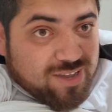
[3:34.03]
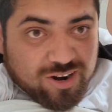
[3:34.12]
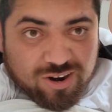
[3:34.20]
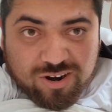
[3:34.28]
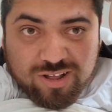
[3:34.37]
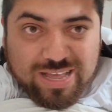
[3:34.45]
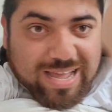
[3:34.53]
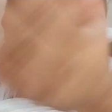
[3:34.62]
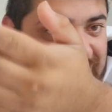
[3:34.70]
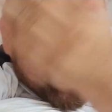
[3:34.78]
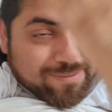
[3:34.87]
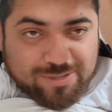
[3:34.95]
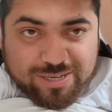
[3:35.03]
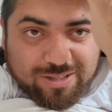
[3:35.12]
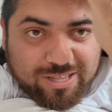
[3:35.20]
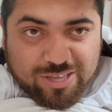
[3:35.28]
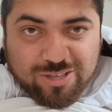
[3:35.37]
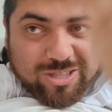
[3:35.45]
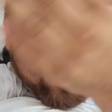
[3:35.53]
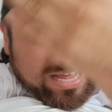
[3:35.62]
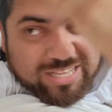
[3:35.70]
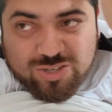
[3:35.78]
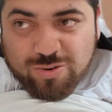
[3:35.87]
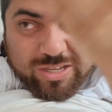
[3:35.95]
girl, I'm telling you,
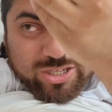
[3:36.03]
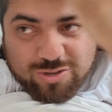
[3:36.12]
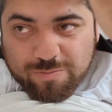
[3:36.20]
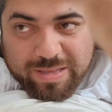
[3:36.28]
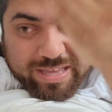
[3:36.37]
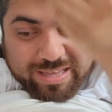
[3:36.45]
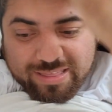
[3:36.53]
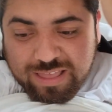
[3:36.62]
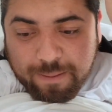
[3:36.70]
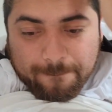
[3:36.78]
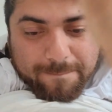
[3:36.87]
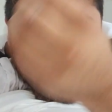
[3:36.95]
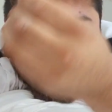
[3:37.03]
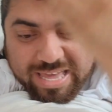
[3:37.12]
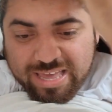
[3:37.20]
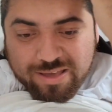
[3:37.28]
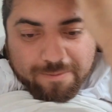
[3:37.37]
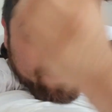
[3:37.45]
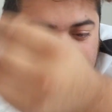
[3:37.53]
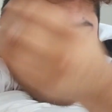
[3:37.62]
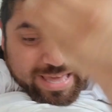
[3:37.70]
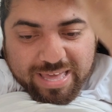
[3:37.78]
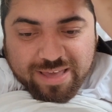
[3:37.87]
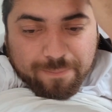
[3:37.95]
that's going to be the big,
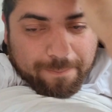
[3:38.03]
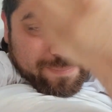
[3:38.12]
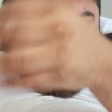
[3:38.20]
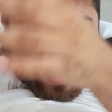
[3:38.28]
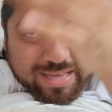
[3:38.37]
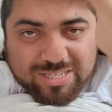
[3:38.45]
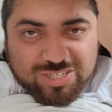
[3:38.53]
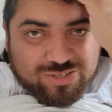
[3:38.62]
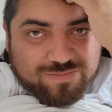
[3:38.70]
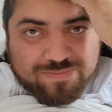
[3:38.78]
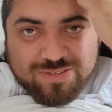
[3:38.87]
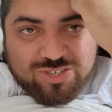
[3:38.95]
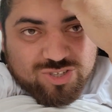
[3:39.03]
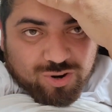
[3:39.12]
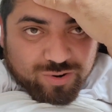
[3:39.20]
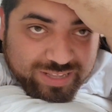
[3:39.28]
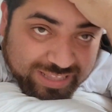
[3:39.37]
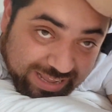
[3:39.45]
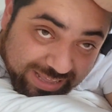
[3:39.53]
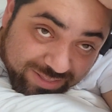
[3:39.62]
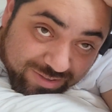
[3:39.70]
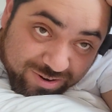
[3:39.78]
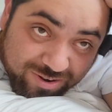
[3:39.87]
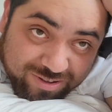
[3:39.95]
big, big
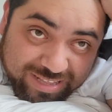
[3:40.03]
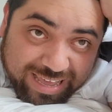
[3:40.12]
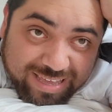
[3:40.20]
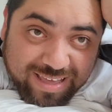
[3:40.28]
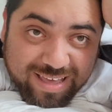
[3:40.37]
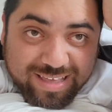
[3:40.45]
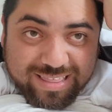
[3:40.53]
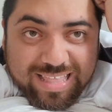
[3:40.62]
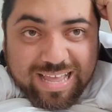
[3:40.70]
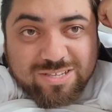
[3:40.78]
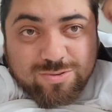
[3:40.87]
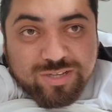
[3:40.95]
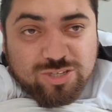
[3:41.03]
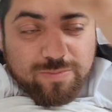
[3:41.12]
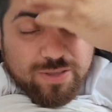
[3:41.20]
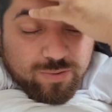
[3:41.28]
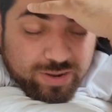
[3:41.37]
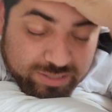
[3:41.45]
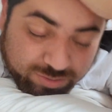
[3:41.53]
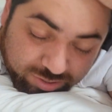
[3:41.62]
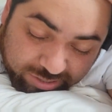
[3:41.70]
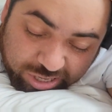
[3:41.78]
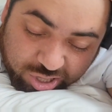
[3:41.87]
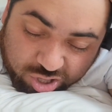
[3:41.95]
storyline you know like that's going to be what's
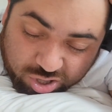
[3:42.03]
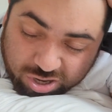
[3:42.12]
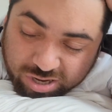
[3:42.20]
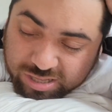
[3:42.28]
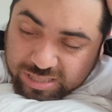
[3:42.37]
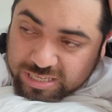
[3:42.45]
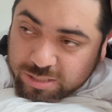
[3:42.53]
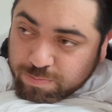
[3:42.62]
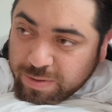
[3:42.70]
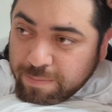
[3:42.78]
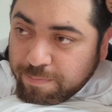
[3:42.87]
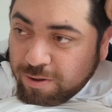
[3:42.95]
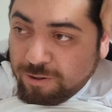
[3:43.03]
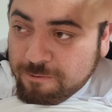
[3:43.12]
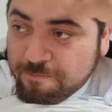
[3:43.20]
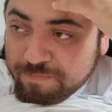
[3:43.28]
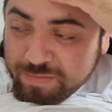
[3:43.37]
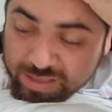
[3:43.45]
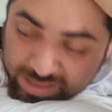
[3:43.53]
going to shock these people